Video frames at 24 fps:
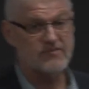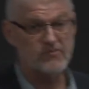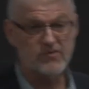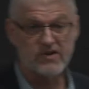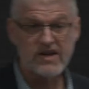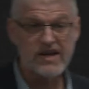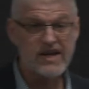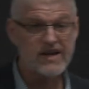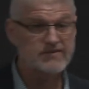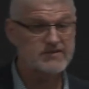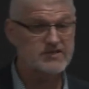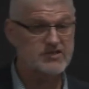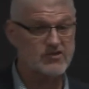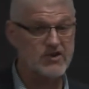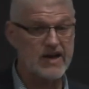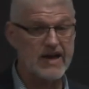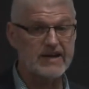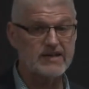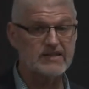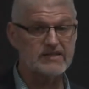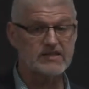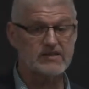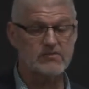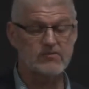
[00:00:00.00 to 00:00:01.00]
We have
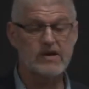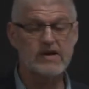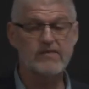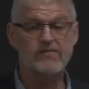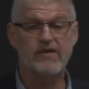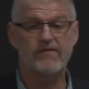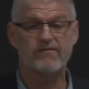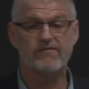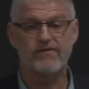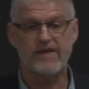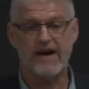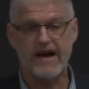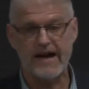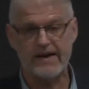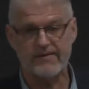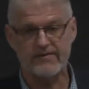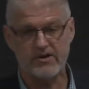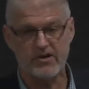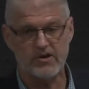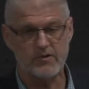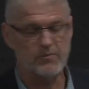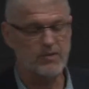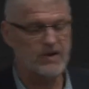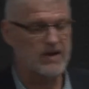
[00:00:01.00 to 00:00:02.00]
strategy. We have a
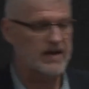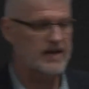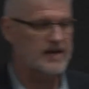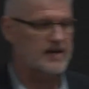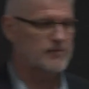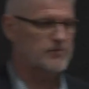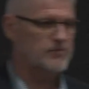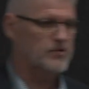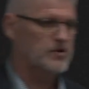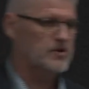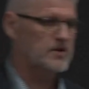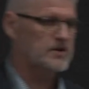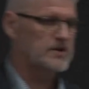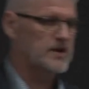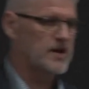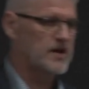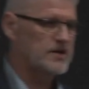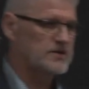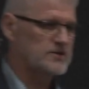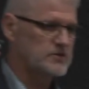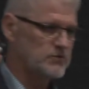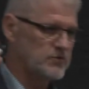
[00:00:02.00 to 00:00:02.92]
5-year plan at Berlin Gardens.